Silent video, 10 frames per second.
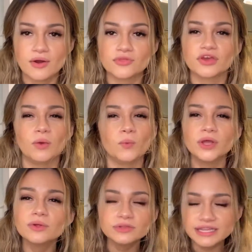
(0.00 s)
It will
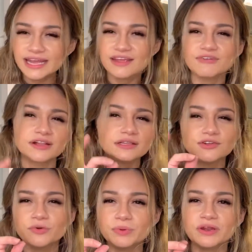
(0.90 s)
leave a little
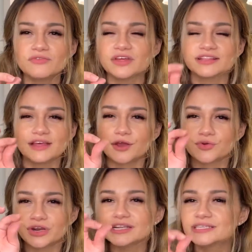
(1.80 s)
bit of like that
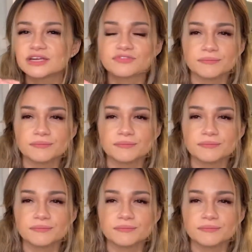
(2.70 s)
gritty stuff from the